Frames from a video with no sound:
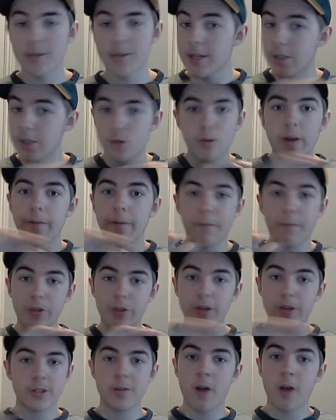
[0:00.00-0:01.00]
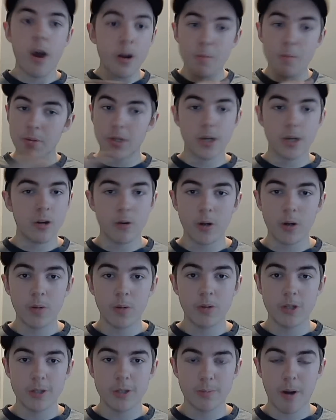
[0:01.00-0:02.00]
That's great for this. 100% agree
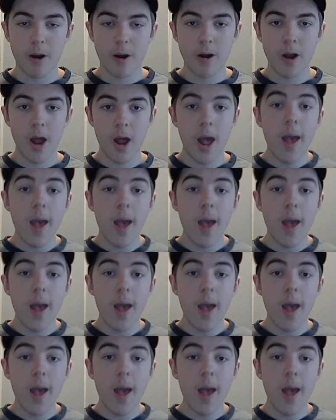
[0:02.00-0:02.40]
with this part.